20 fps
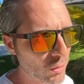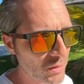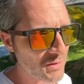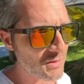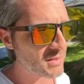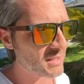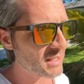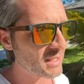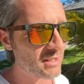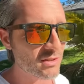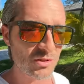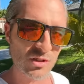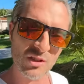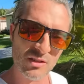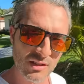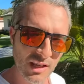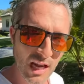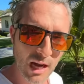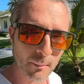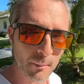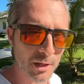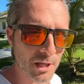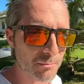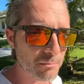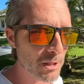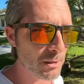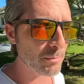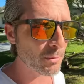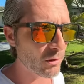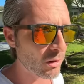and seen just how many
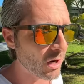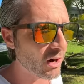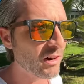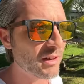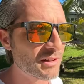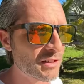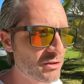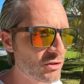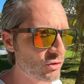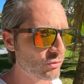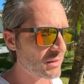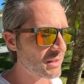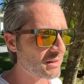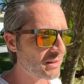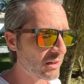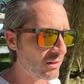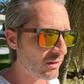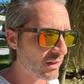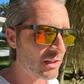people are on the street there.